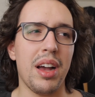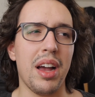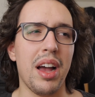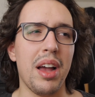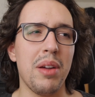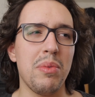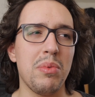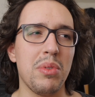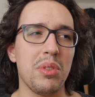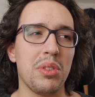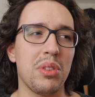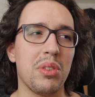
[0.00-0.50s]
I
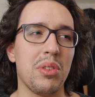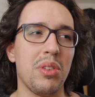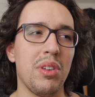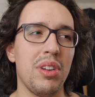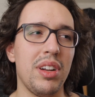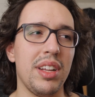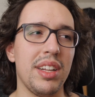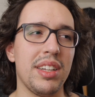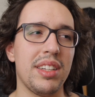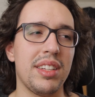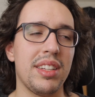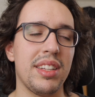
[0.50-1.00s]
would call
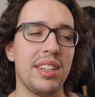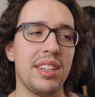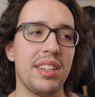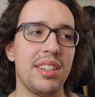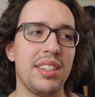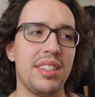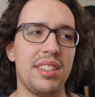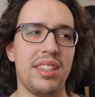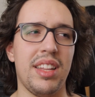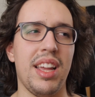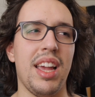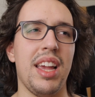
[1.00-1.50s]
it
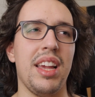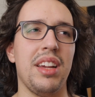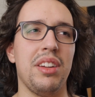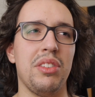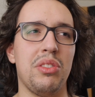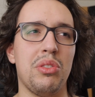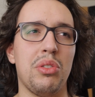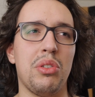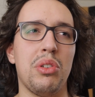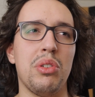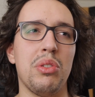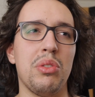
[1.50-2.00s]

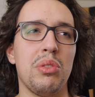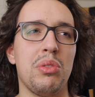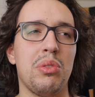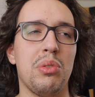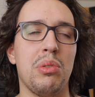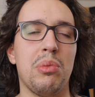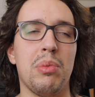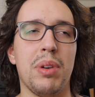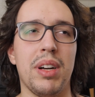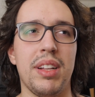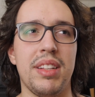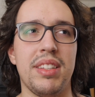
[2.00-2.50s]
staying true
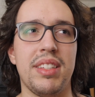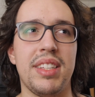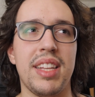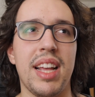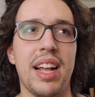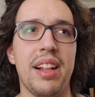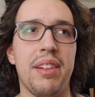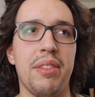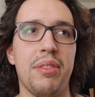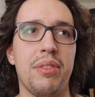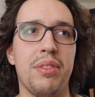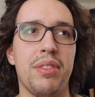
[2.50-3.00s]
to
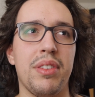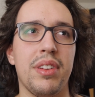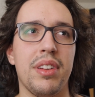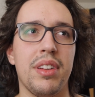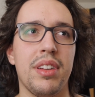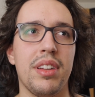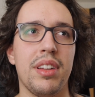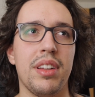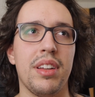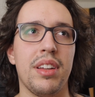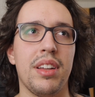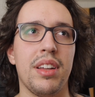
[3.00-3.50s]
oneself.
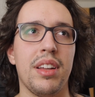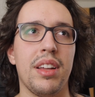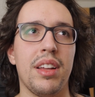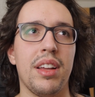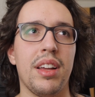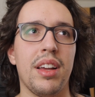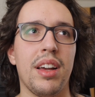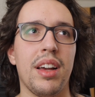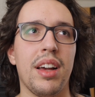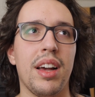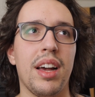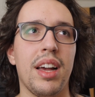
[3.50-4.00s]

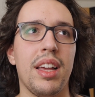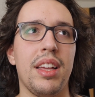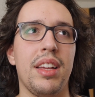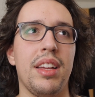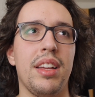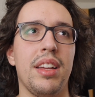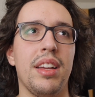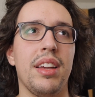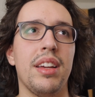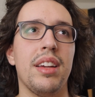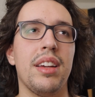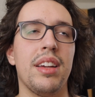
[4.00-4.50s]

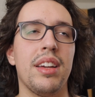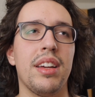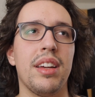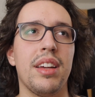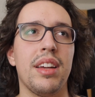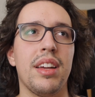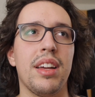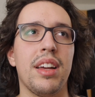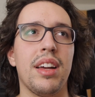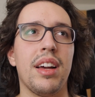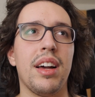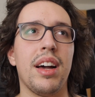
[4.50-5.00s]

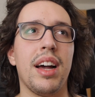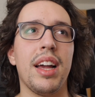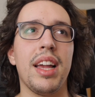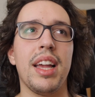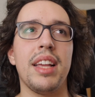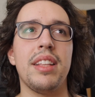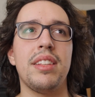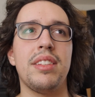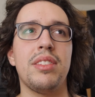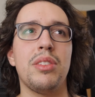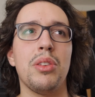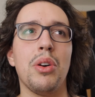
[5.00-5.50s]
I
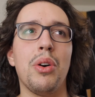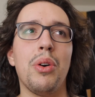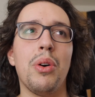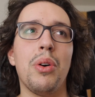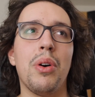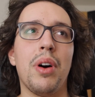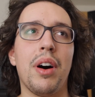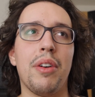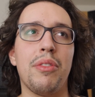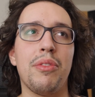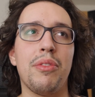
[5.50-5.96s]
saw a